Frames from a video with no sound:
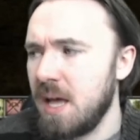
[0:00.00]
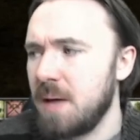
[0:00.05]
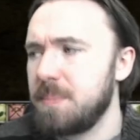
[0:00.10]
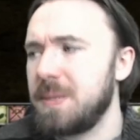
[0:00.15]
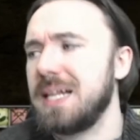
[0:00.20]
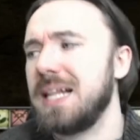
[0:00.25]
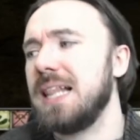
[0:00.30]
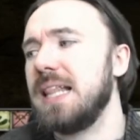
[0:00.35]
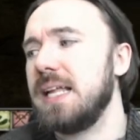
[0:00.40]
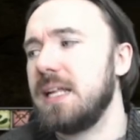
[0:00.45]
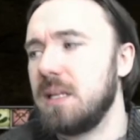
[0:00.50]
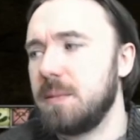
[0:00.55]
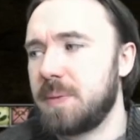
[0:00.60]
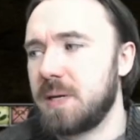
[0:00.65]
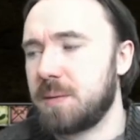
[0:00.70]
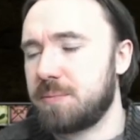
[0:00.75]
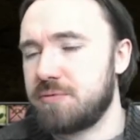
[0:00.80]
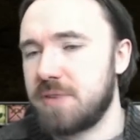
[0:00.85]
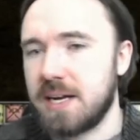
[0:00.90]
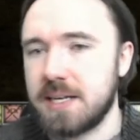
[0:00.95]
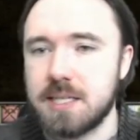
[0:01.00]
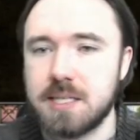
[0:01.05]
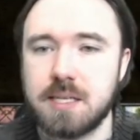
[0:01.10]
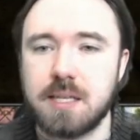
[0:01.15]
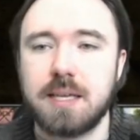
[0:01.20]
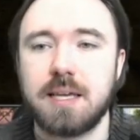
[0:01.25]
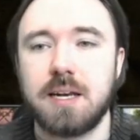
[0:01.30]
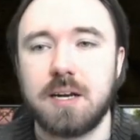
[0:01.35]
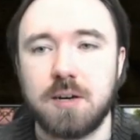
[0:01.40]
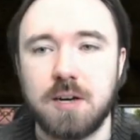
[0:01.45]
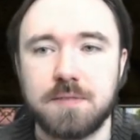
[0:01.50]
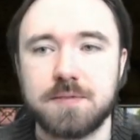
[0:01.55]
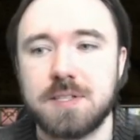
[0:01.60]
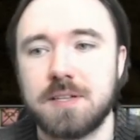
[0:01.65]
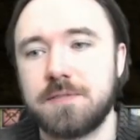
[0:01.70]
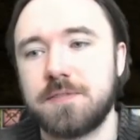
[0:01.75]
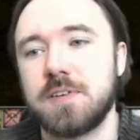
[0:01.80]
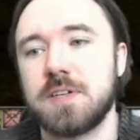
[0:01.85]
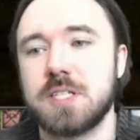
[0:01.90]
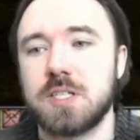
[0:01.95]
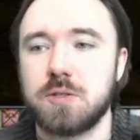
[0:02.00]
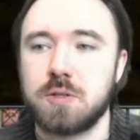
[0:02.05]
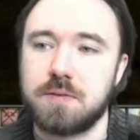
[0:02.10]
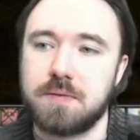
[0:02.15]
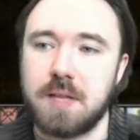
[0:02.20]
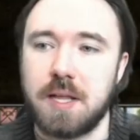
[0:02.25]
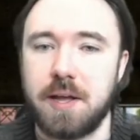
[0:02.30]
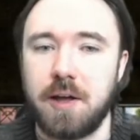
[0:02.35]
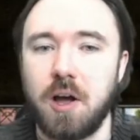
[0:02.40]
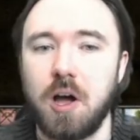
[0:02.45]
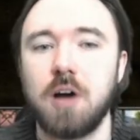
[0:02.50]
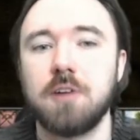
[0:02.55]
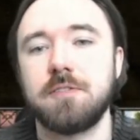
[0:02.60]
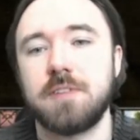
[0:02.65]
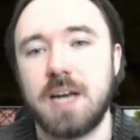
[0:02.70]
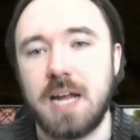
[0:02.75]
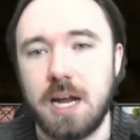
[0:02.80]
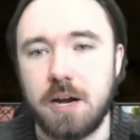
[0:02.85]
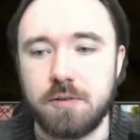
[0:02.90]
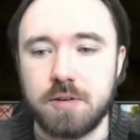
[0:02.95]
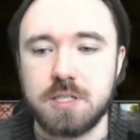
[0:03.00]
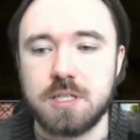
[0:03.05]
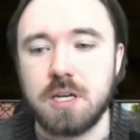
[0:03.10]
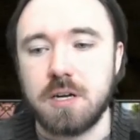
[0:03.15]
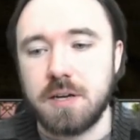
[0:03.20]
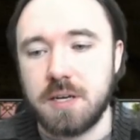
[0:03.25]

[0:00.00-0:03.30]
but a little bit of practice, like, you know, after the first sort of like half an hour or so,